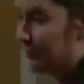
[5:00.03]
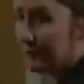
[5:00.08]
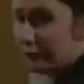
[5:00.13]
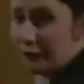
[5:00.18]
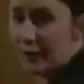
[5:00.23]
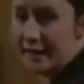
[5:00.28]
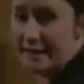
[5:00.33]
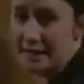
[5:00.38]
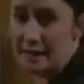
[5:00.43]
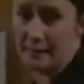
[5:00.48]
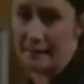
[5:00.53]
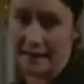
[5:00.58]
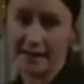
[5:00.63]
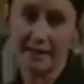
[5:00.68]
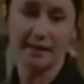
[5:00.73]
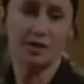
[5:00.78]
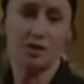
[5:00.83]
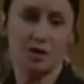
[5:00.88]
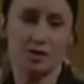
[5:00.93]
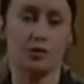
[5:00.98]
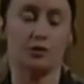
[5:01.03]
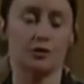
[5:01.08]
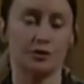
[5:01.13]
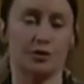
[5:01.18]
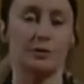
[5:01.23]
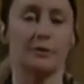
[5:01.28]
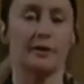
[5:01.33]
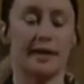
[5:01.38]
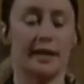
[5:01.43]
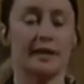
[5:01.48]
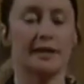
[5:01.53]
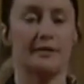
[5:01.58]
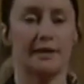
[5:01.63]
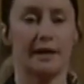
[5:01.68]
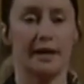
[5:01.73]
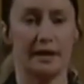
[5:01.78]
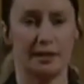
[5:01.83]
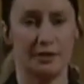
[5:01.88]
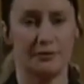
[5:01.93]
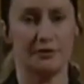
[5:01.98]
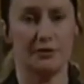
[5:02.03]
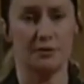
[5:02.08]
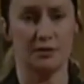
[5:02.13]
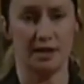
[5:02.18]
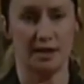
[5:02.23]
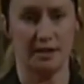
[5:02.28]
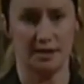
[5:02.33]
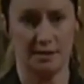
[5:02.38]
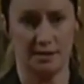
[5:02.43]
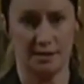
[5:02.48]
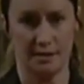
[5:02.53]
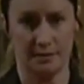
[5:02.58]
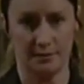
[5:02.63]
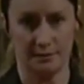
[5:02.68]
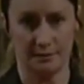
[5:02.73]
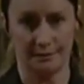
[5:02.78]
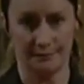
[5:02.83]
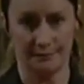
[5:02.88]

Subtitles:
afraid I may need to talk to you again in the next few days.